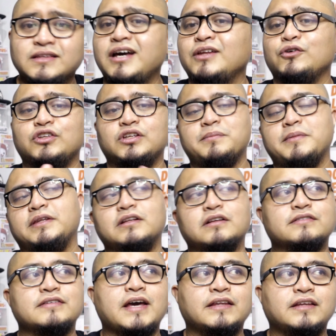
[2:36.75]
none on the
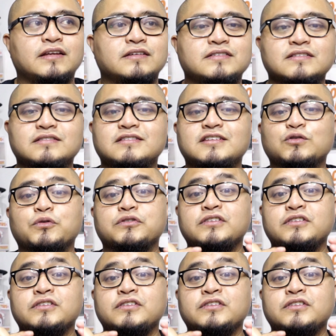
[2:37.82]
medial side, and since this